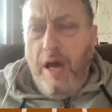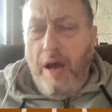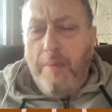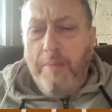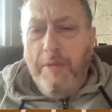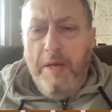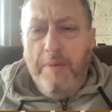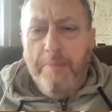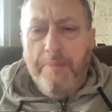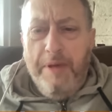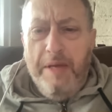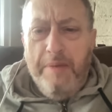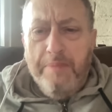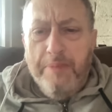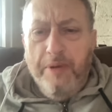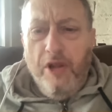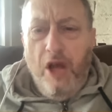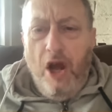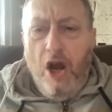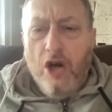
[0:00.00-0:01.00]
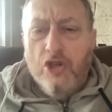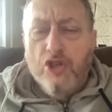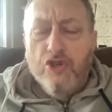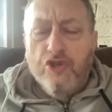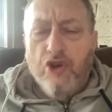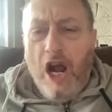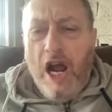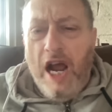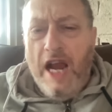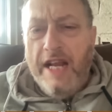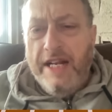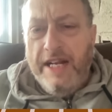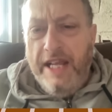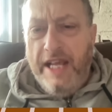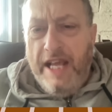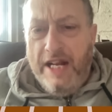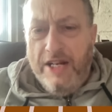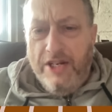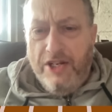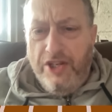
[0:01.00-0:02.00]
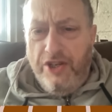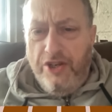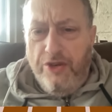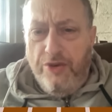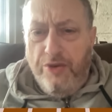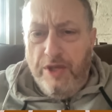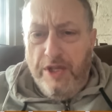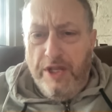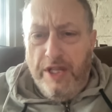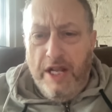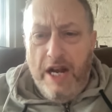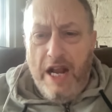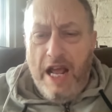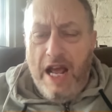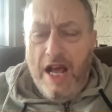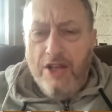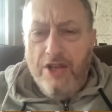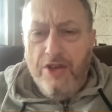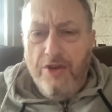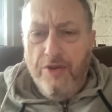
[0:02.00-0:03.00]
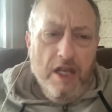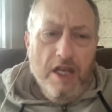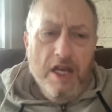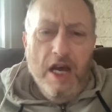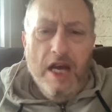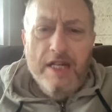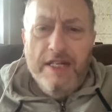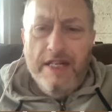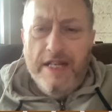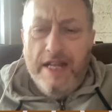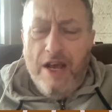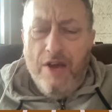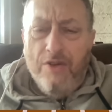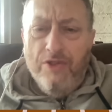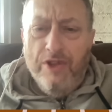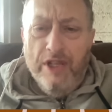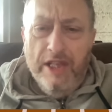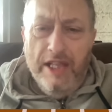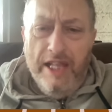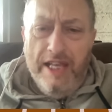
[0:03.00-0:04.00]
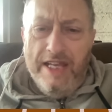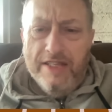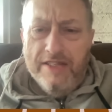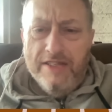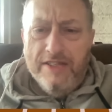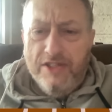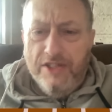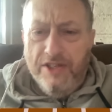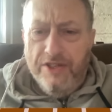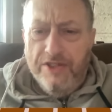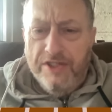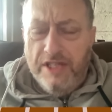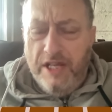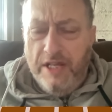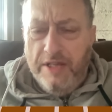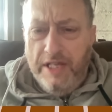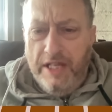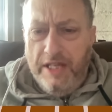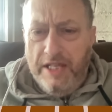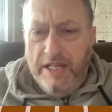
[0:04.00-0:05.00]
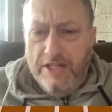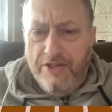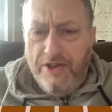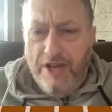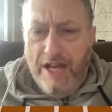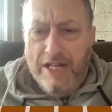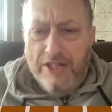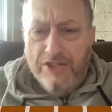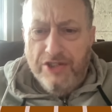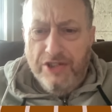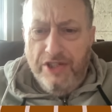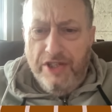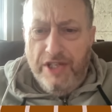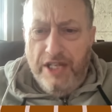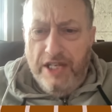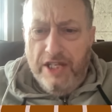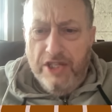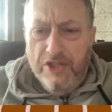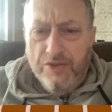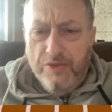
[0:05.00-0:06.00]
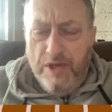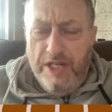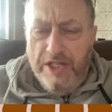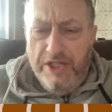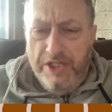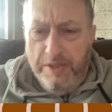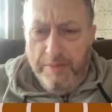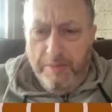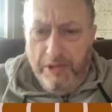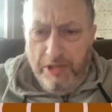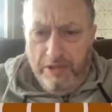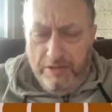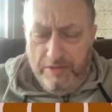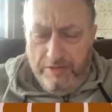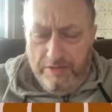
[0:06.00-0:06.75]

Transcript: how many people are trying to get to you? And then how do you cut down the list to something that you actually think is reasonable?